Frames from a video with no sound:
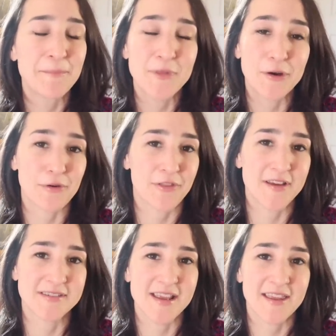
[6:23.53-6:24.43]
you know,
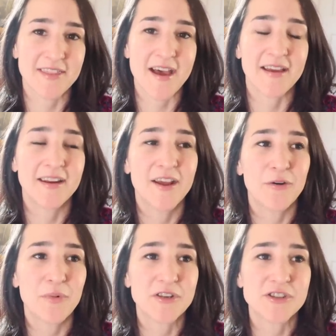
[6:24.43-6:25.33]
things like that,
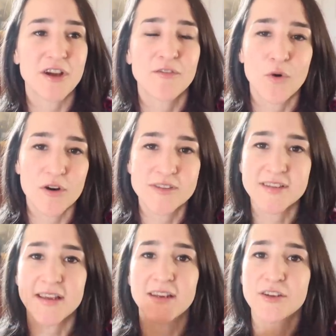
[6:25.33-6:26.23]
which of
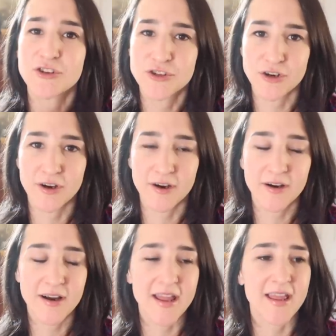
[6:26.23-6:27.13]
course it is sugar,